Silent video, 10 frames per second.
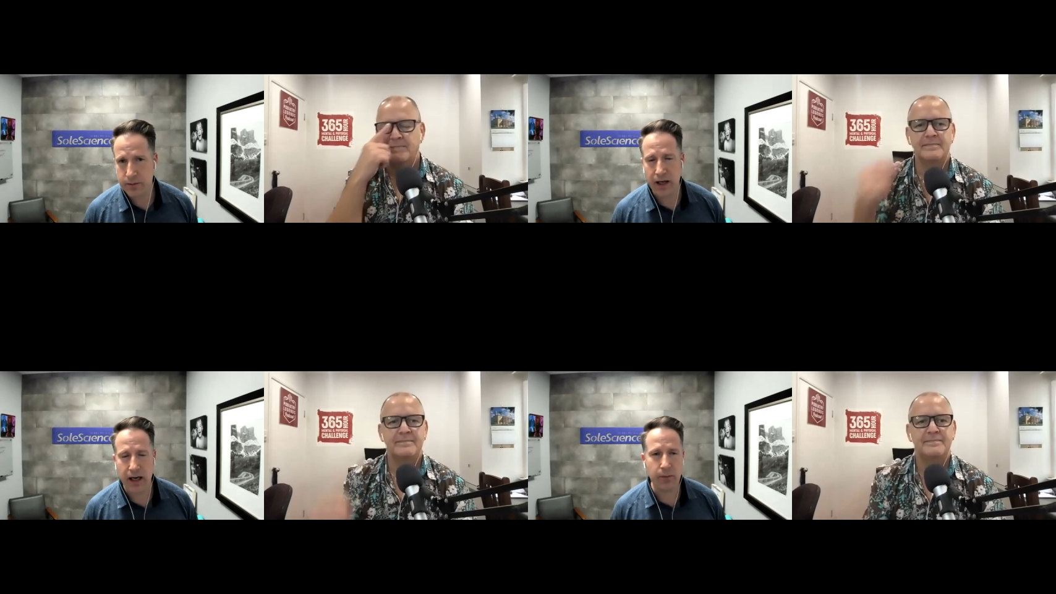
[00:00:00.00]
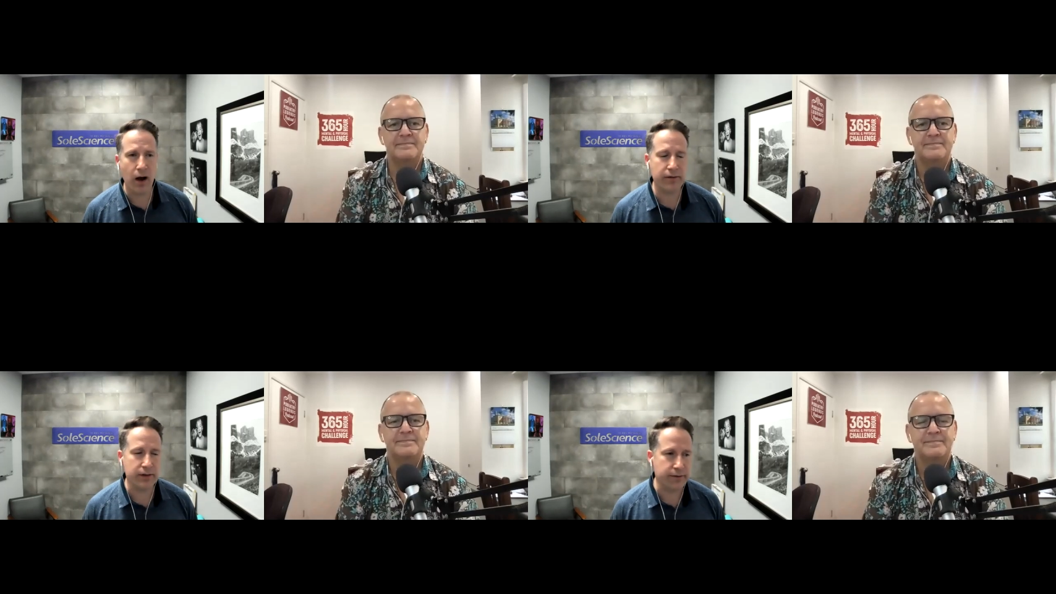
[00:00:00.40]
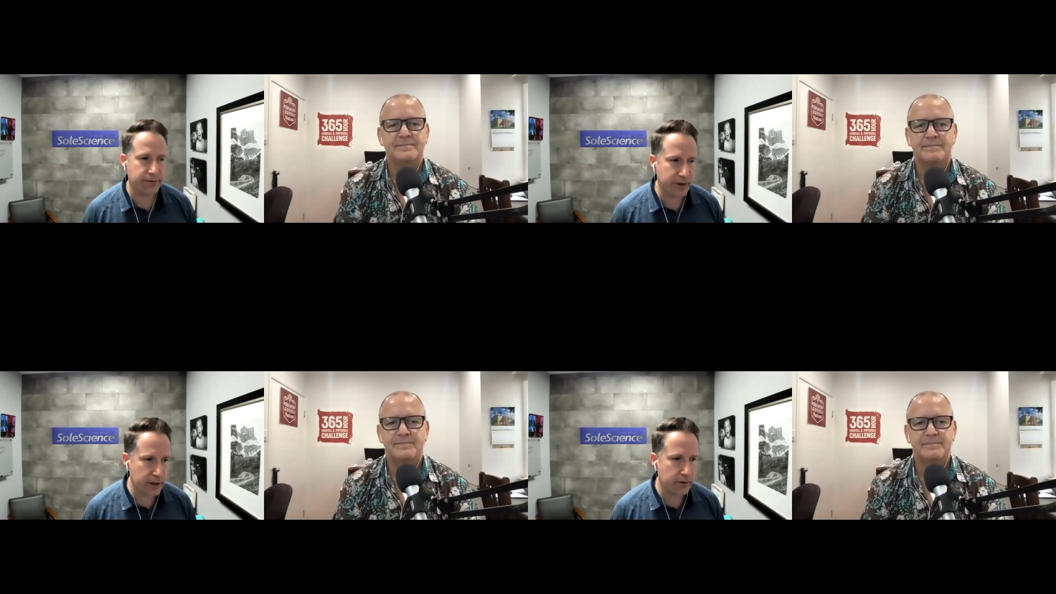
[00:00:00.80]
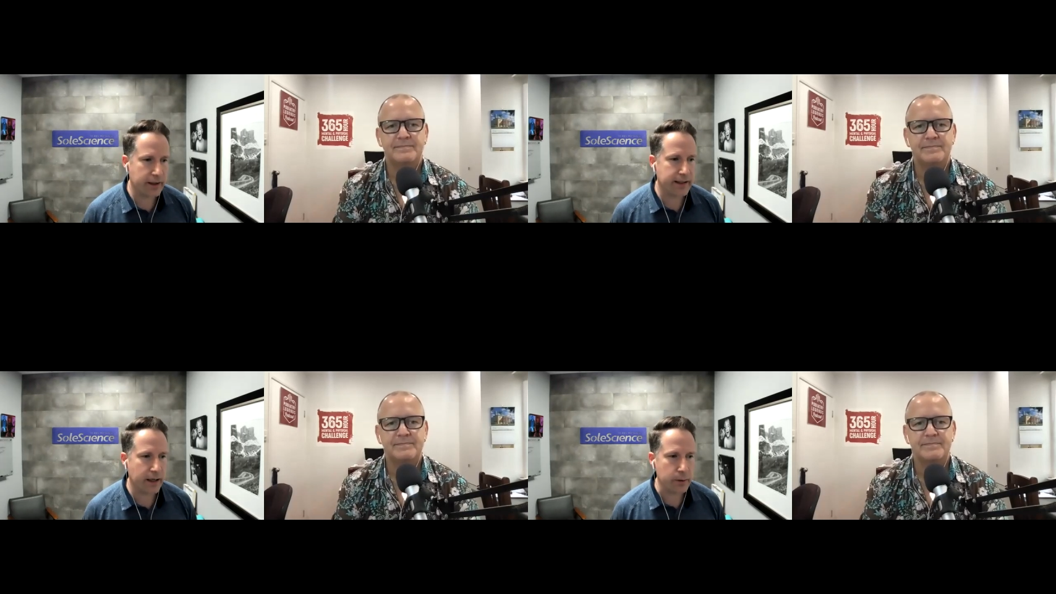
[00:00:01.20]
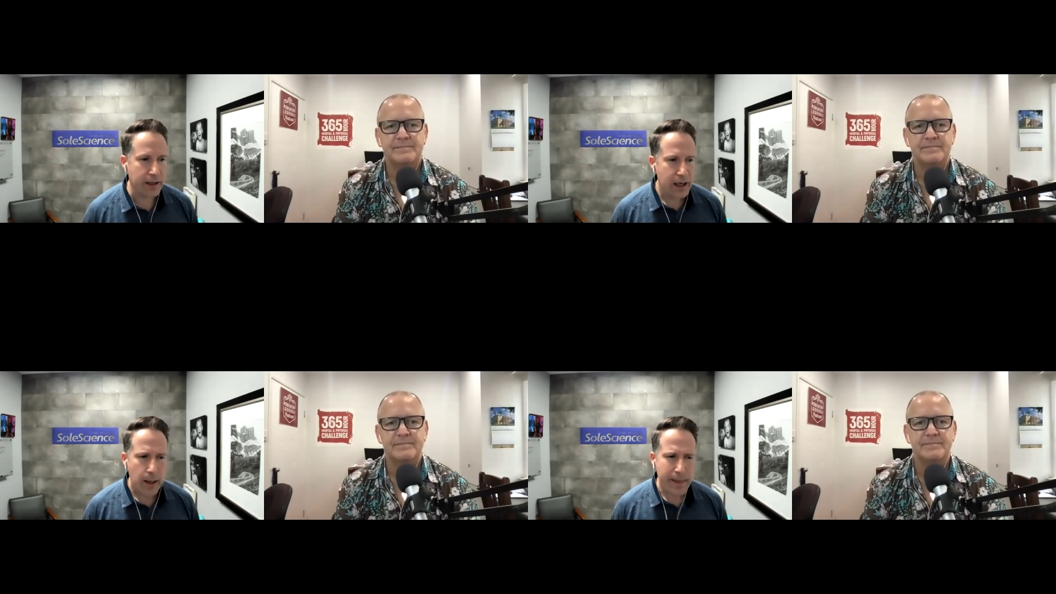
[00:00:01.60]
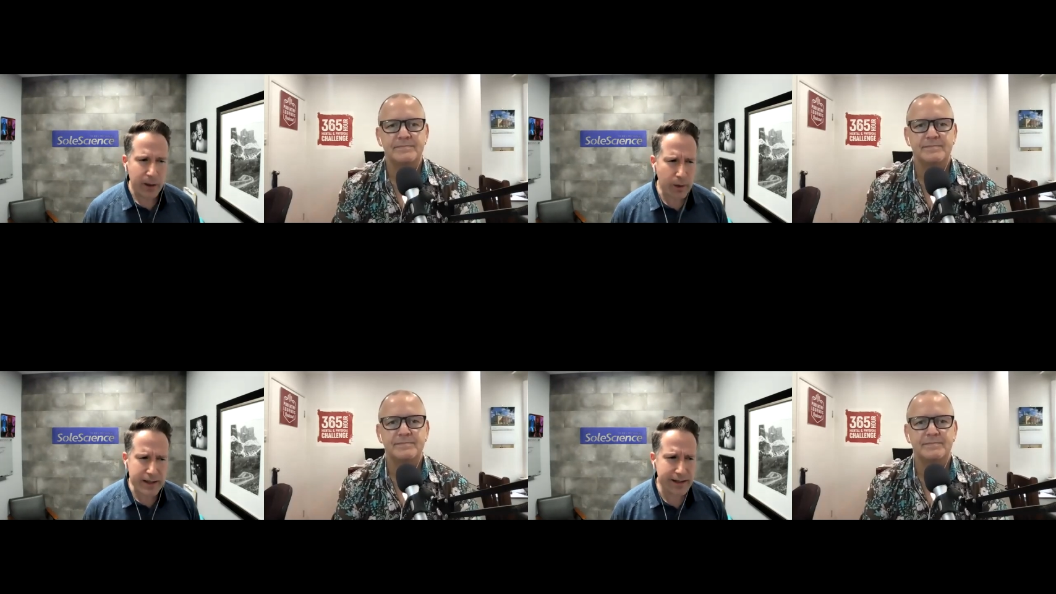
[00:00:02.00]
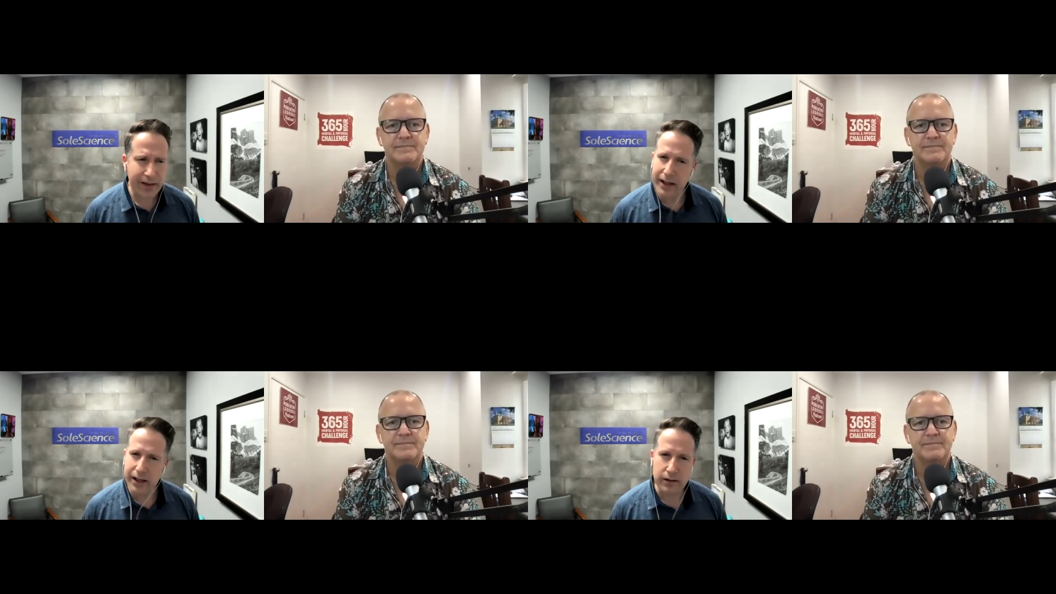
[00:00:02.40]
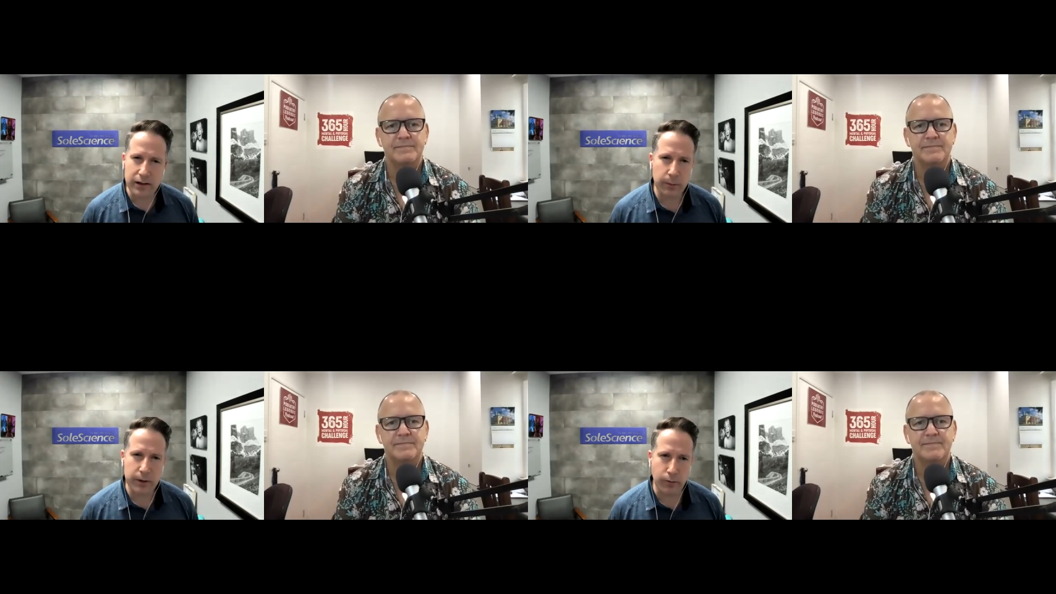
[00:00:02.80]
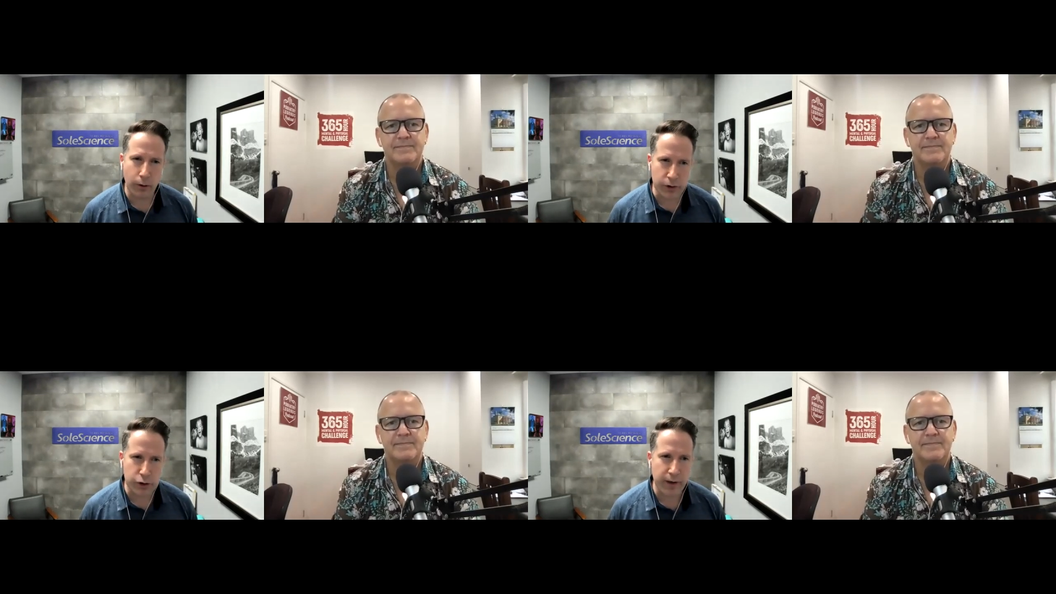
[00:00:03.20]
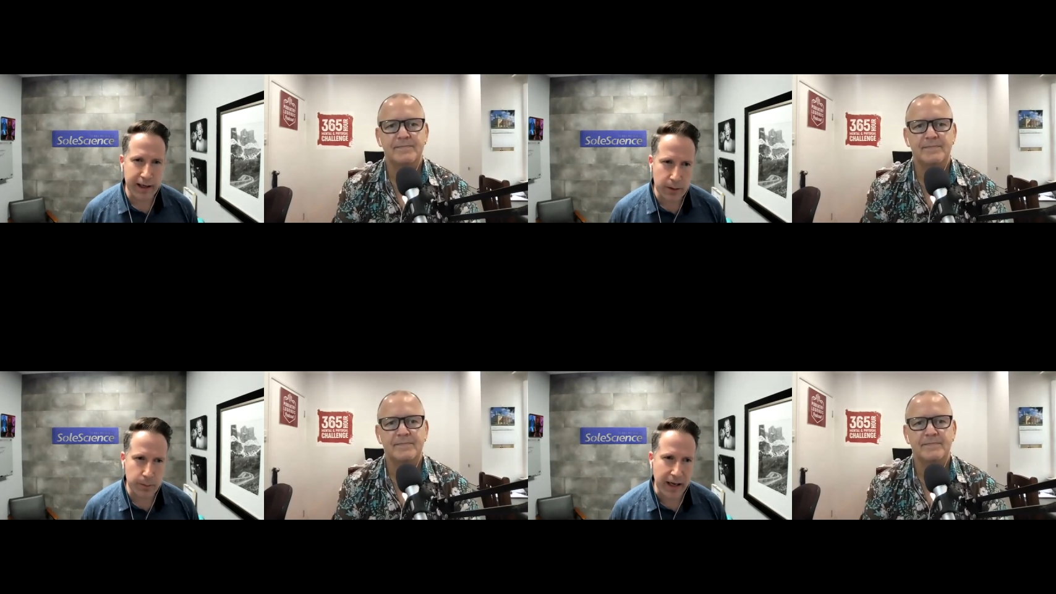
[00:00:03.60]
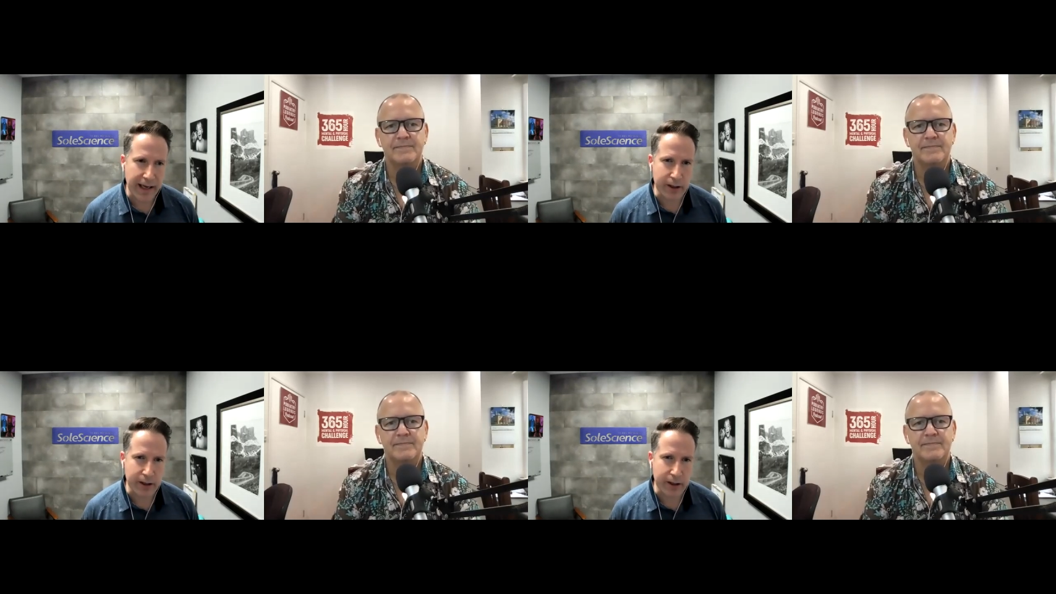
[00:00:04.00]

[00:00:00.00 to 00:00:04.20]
Speaker 1: time off and figuring it out, it wasn't like a little bit of overtraining pain.